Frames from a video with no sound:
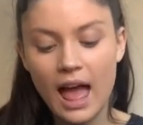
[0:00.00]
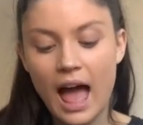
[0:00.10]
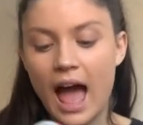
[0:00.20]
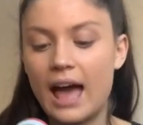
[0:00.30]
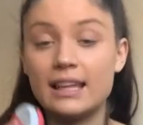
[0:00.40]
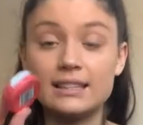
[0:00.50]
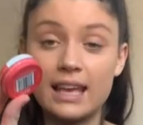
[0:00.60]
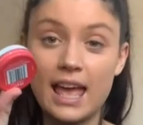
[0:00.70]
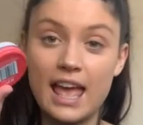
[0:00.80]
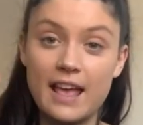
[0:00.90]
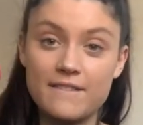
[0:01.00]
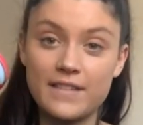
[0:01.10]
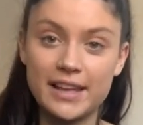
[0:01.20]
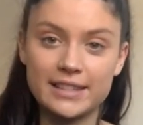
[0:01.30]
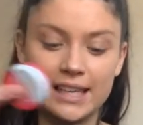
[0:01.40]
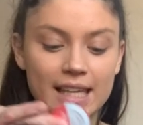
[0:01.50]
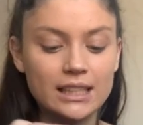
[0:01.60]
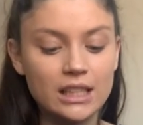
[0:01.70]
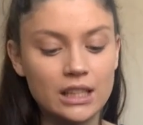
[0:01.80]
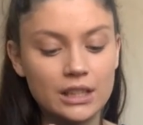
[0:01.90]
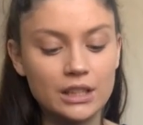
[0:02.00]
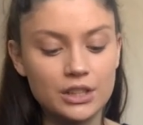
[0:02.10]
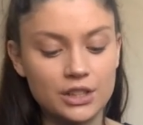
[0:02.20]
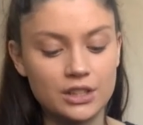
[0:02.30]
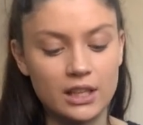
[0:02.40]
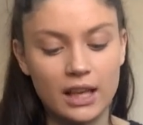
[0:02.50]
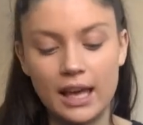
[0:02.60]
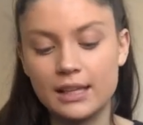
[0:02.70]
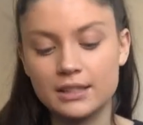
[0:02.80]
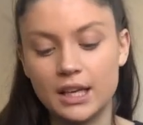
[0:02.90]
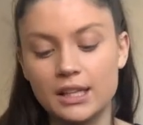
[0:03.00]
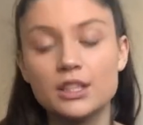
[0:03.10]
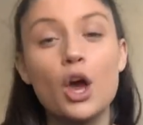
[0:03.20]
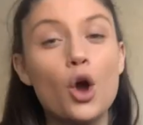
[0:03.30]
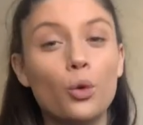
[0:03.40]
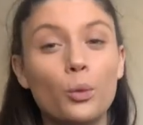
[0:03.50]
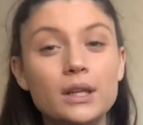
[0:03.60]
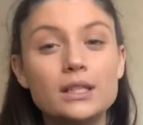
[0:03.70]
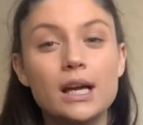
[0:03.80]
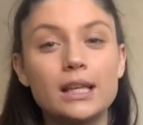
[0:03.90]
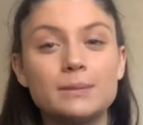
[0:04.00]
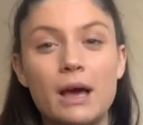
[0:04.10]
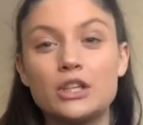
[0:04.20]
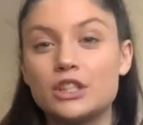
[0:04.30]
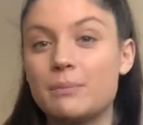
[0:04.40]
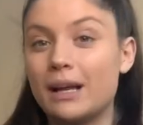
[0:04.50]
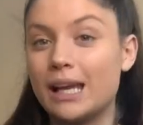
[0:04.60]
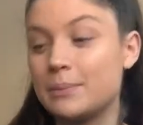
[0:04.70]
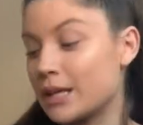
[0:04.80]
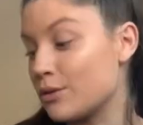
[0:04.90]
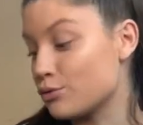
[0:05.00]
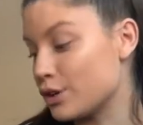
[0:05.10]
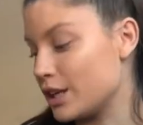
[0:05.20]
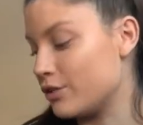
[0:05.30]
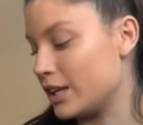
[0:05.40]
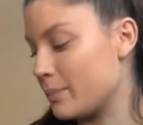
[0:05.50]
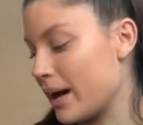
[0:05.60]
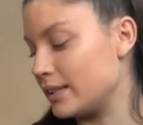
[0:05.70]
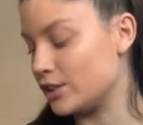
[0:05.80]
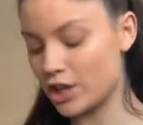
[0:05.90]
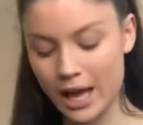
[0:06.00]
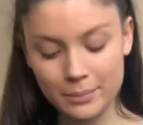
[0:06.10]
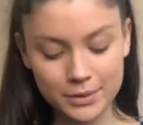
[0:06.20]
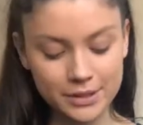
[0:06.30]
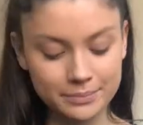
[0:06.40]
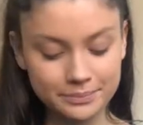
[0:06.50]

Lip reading: and a Vaseline, just in case, because winter especially my lips get really, really badly chapped.